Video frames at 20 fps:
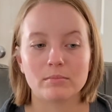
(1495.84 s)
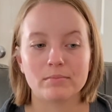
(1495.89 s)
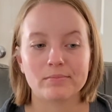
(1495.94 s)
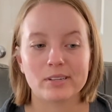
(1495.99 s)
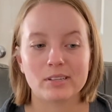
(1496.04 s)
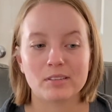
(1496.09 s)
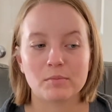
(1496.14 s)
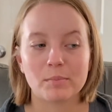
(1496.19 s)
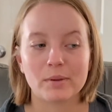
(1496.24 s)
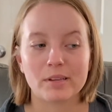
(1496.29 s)

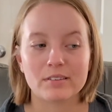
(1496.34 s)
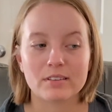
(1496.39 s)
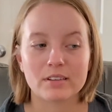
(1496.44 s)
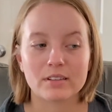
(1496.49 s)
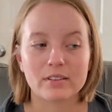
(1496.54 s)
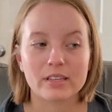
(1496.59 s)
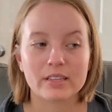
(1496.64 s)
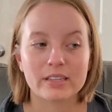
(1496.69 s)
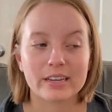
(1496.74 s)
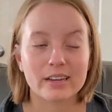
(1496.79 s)
It's
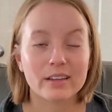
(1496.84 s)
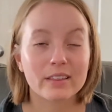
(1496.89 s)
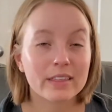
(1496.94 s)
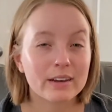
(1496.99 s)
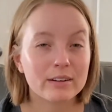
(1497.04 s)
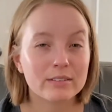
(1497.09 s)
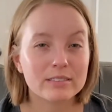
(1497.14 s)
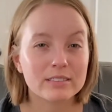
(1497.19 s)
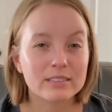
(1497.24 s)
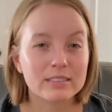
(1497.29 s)
basically like
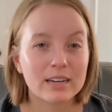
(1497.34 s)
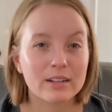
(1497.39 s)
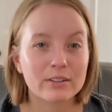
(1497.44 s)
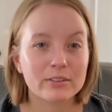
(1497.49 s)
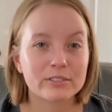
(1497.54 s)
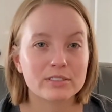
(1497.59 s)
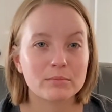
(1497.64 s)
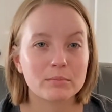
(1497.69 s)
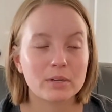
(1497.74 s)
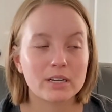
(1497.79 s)

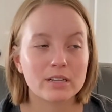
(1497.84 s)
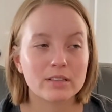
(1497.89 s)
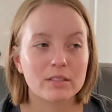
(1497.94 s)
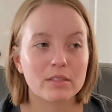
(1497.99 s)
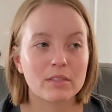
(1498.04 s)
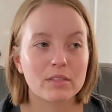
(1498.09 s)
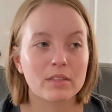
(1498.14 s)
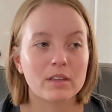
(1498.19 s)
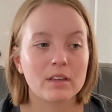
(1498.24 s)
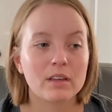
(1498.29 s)
$1,000 a
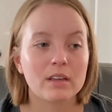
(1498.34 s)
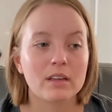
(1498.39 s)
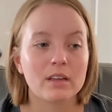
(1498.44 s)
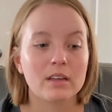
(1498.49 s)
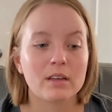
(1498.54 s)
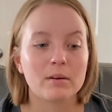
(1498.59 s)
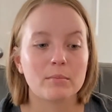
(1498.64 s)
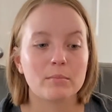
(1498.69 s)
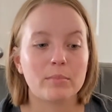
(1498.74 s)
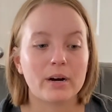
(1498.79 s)
month,
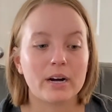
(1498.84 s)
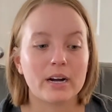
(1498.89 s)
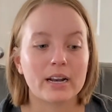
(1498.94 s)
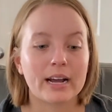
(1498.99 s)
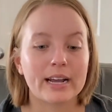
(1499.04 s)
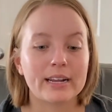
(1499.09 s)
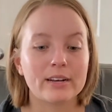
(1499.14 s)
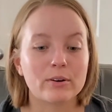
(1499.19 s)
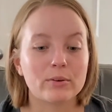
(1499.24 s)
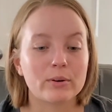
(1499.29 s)
but
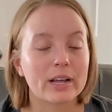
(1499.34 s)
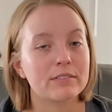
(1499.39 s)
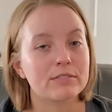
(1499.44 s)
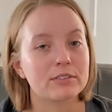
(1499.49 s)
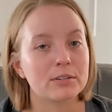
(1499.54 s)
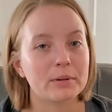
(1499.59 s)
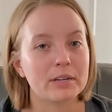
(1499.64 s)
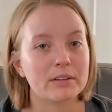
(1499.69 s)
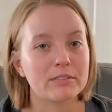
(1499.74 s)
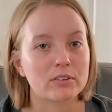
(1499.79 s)
I don't have
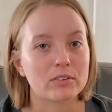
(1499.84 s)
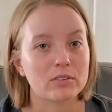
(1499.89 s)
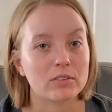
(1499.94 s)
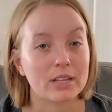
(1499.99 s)
to pay for